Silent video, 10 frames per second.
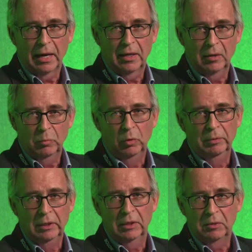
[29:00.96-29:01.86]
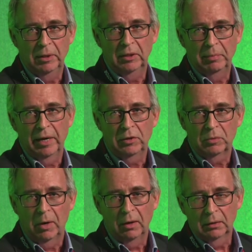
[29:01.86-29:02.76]
that at the moment as being the
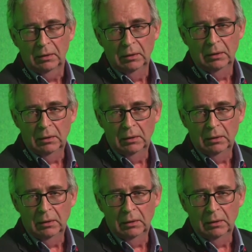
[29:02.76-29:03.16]
benchmark,